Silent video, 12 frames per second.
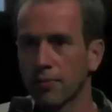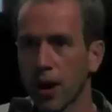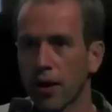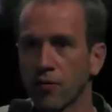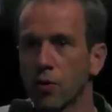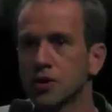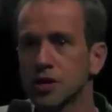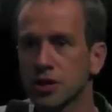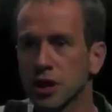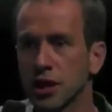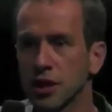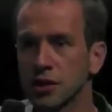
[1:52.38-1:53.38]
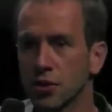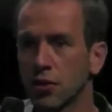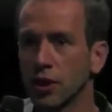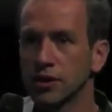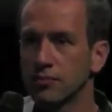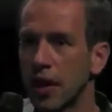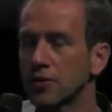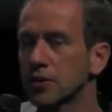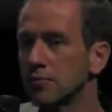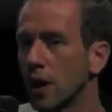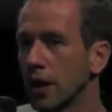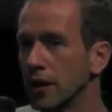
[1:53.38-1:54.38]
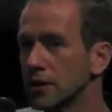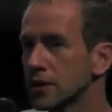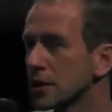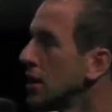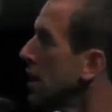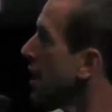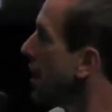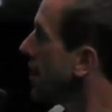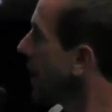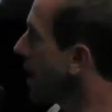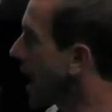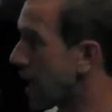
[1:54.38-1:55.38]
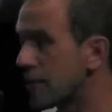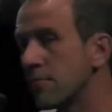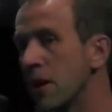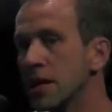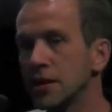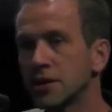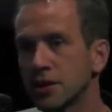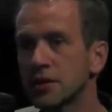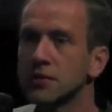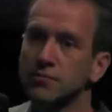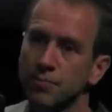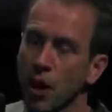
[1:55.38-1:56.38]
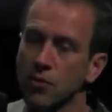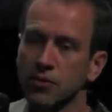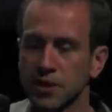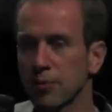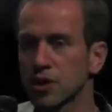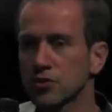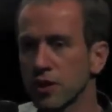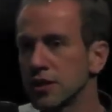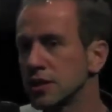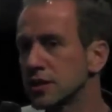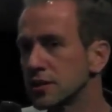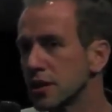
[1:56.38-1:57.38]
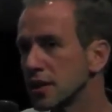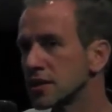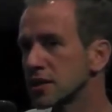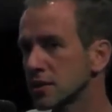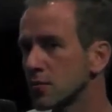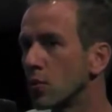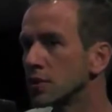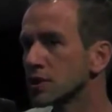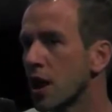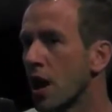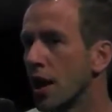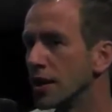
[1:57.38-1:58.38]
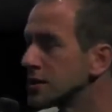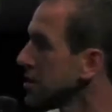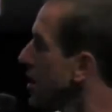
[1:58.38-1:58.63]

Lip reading: pair of water skis or some mountain bikes, they had the Mini to both demonstrate its small size